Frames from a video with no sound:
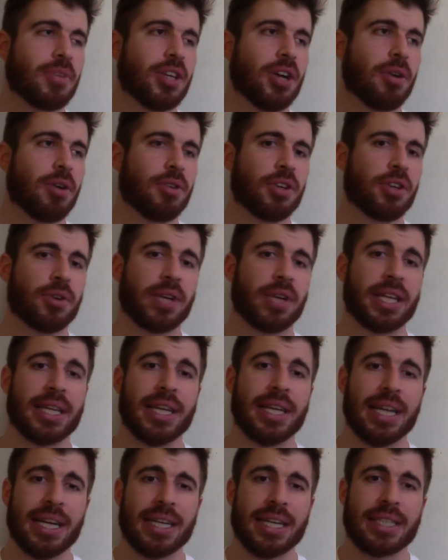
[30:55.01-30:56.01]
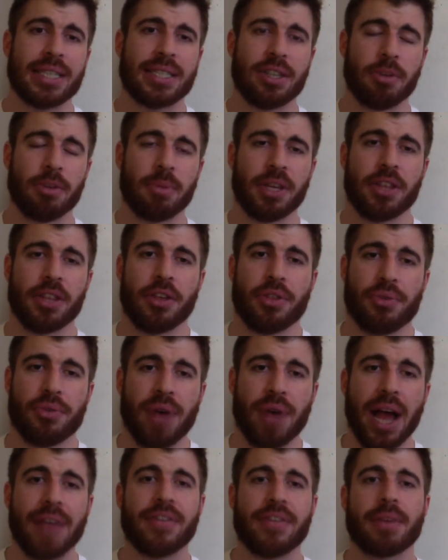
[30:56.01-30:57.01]
you know, you can still be the
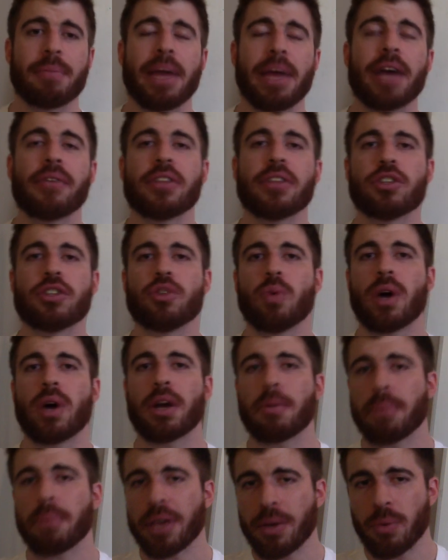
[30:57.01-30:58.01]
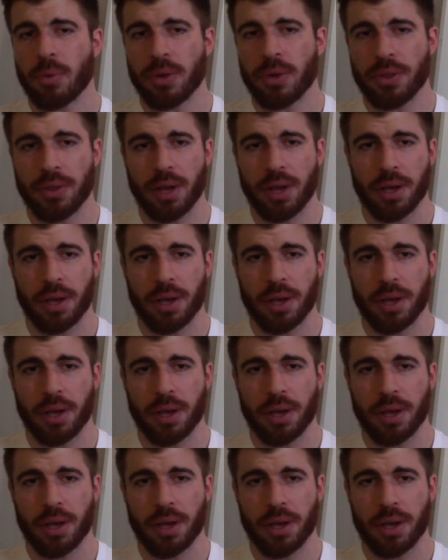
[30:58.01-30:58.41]
thriving male that you want to be with,